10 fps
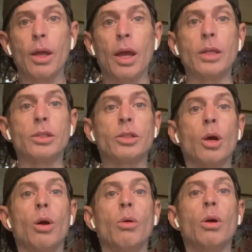And
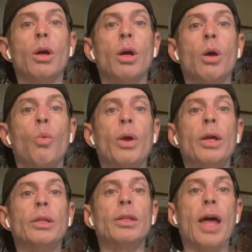so
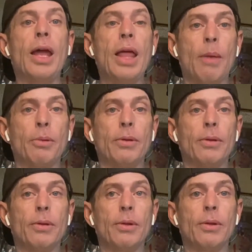when that happened,
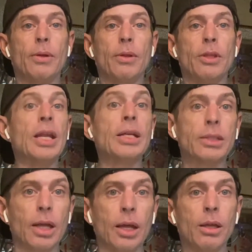the next
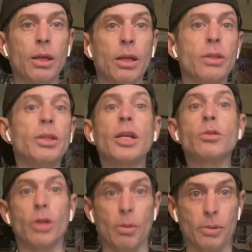day, the next
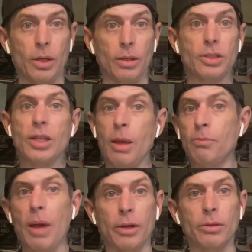one updated, same
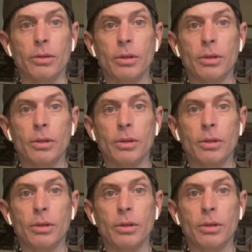pattern.